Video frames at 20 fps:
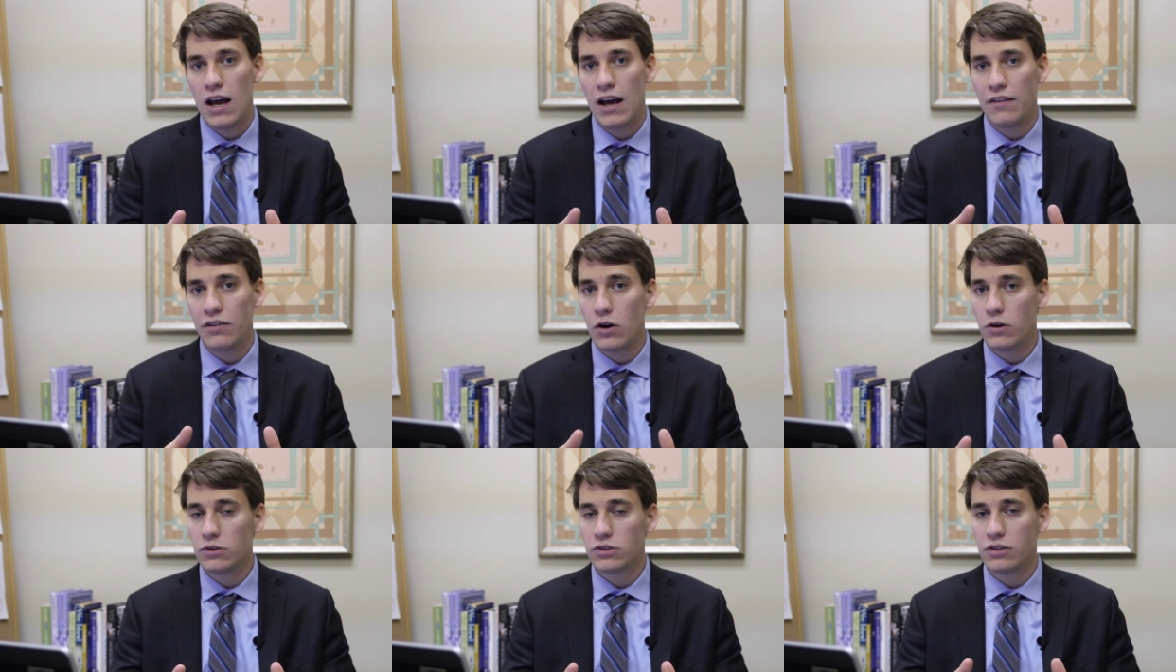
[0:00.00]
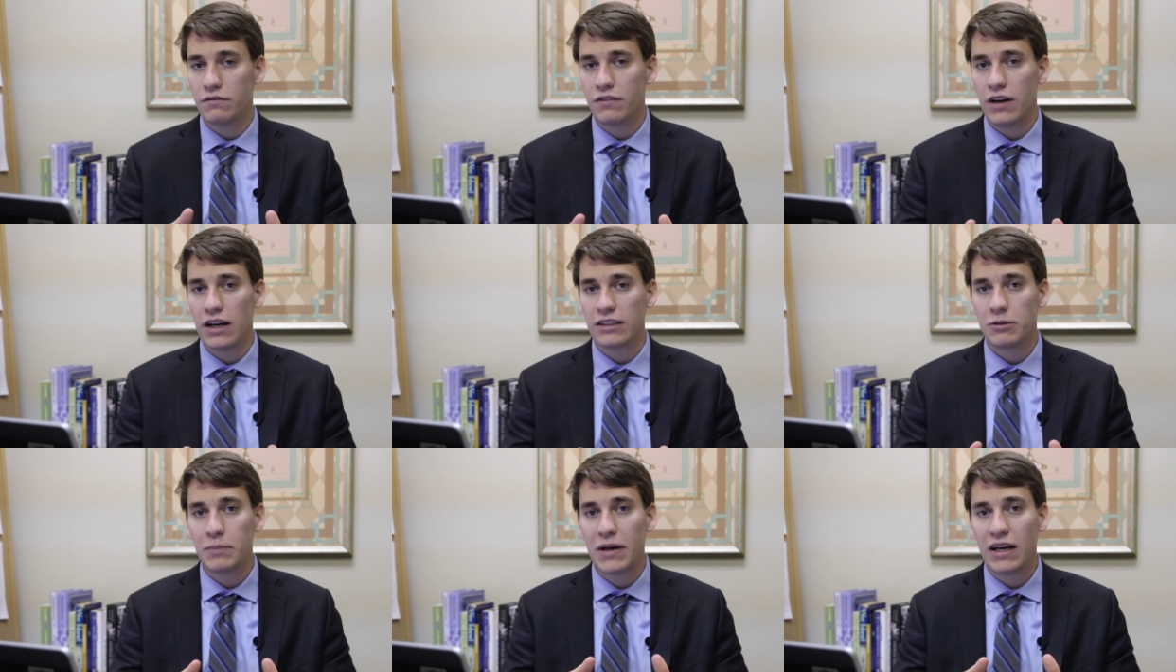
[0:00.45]
And those
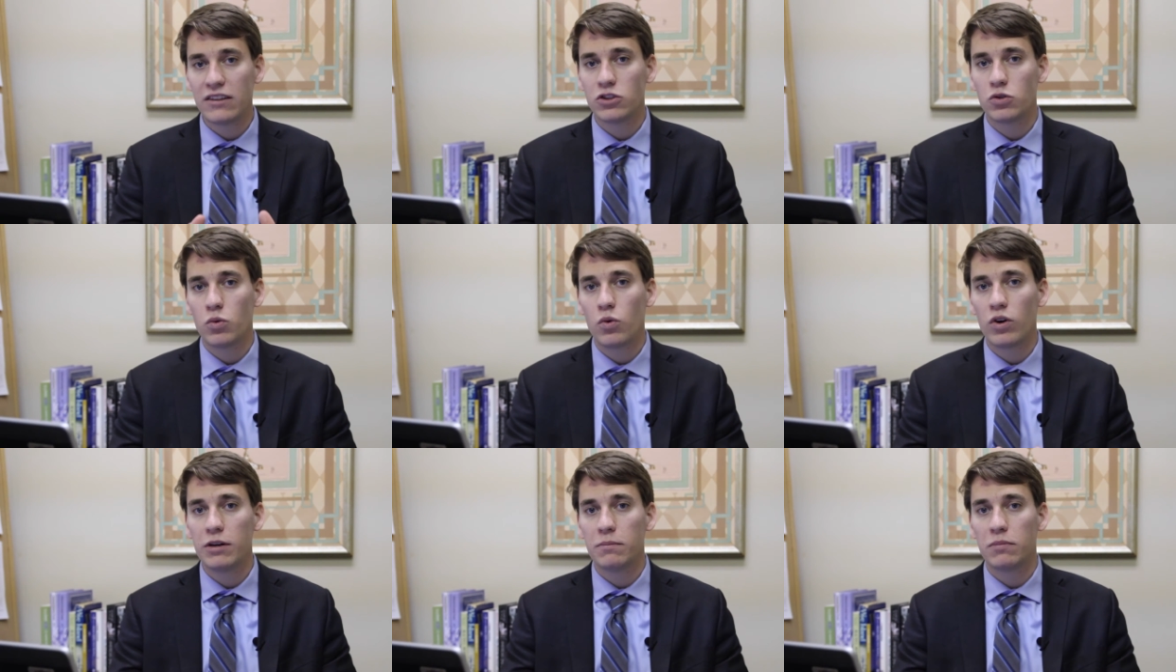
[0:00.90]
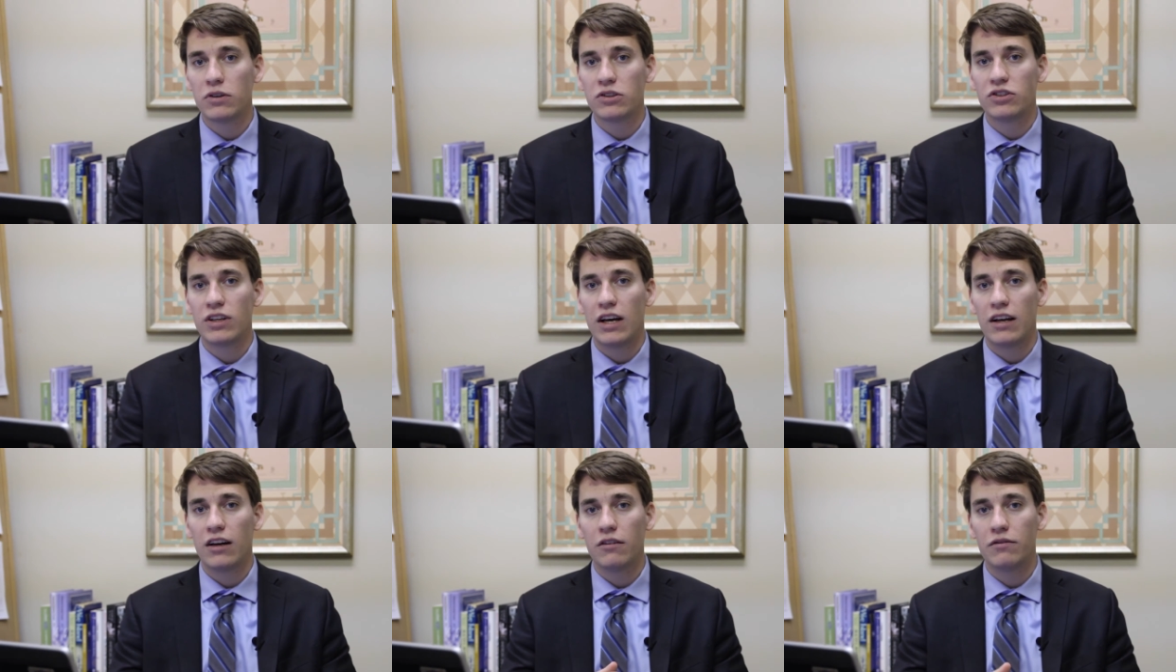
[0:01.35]
affect about
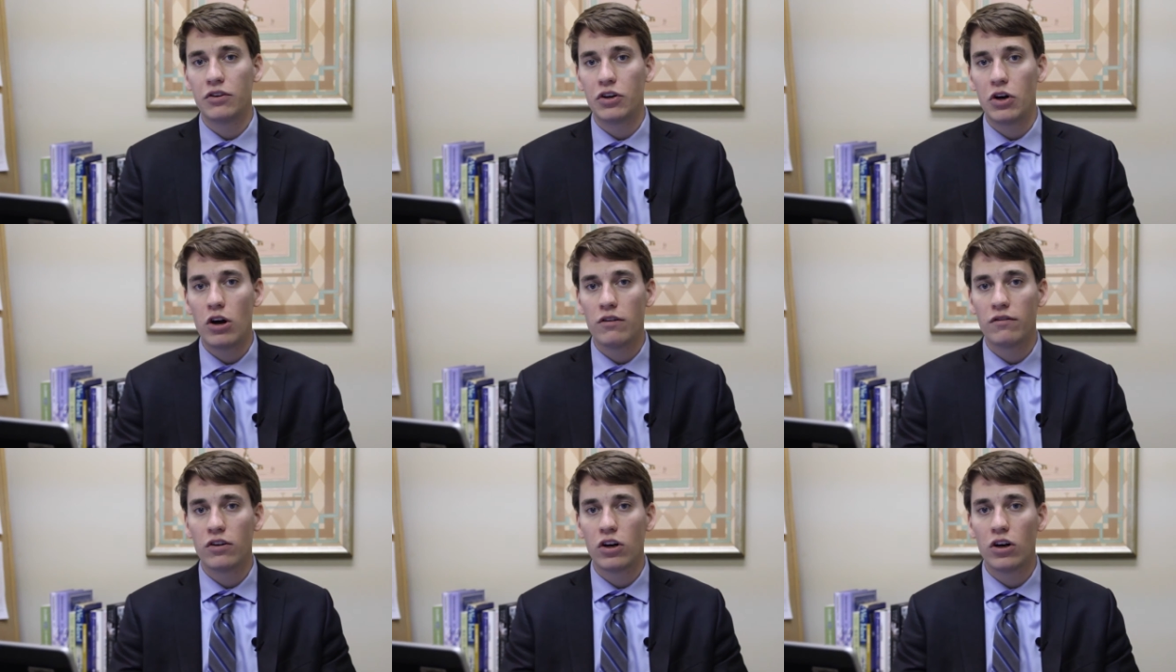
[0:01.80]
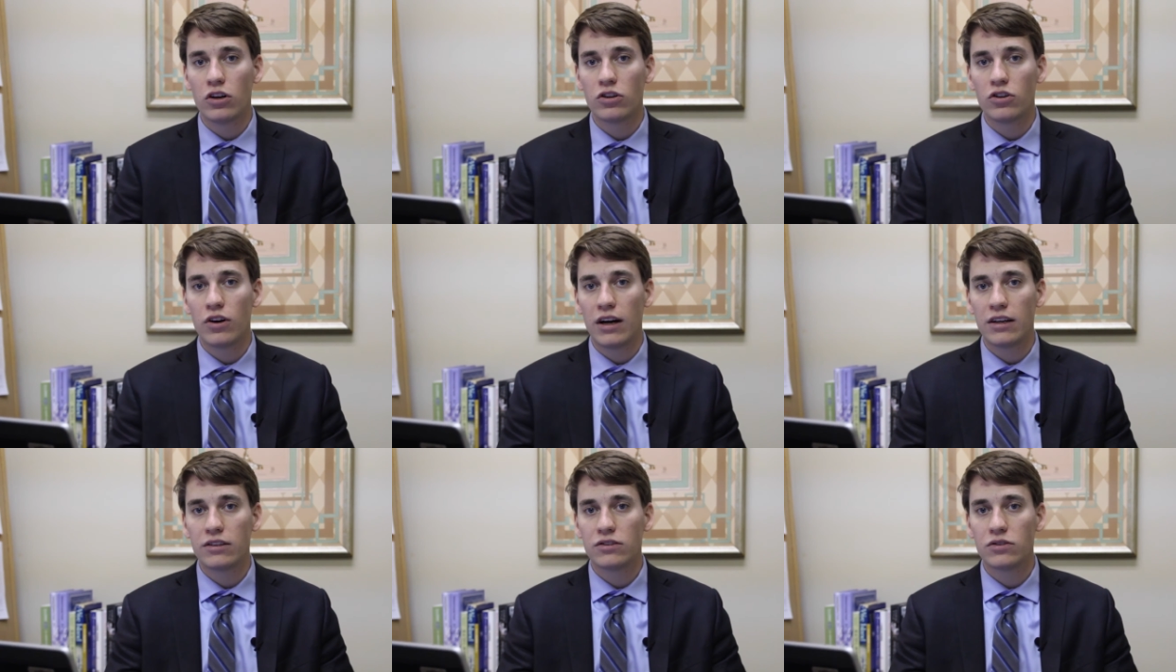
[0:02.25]
20% of your overall
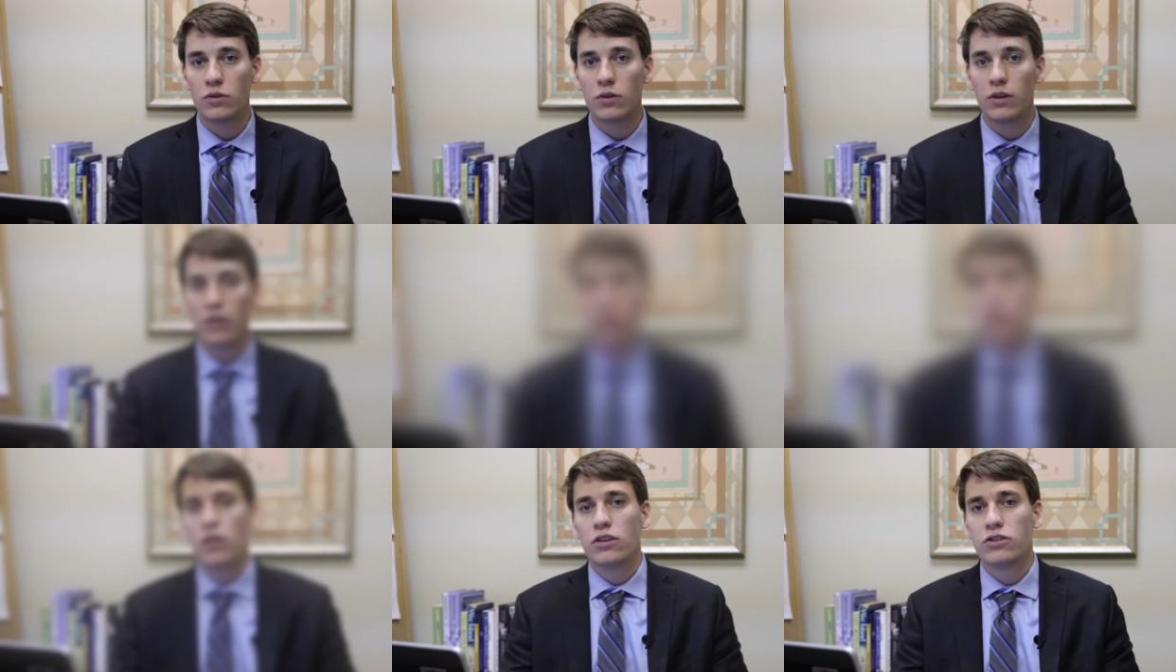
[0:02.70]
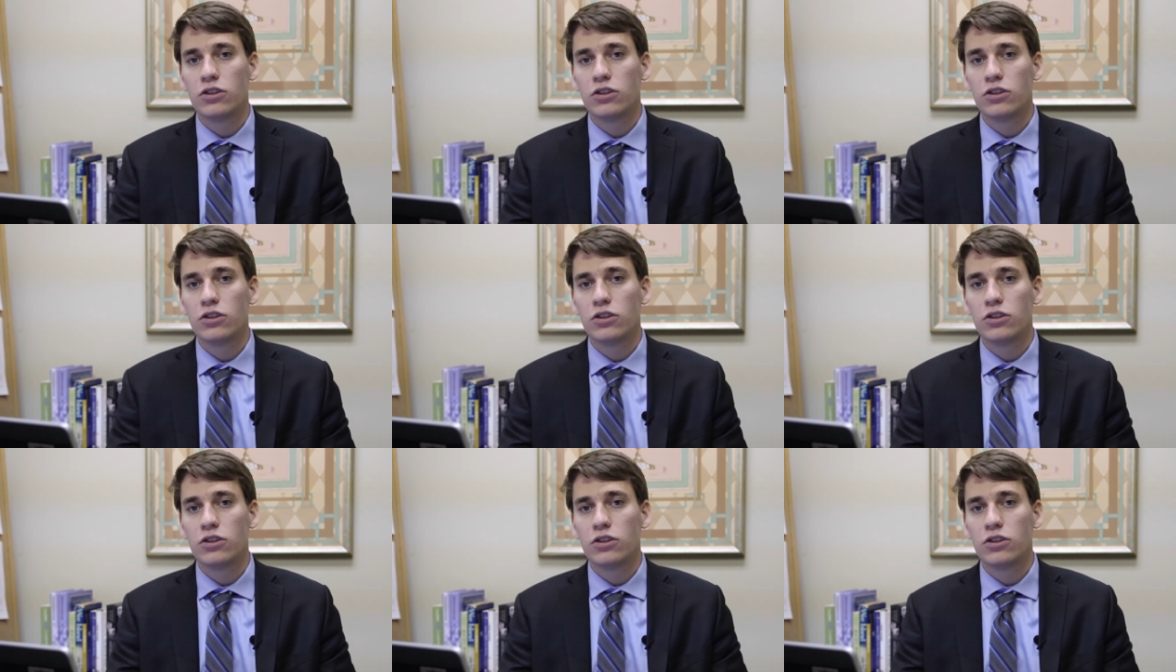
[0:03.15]
credit score.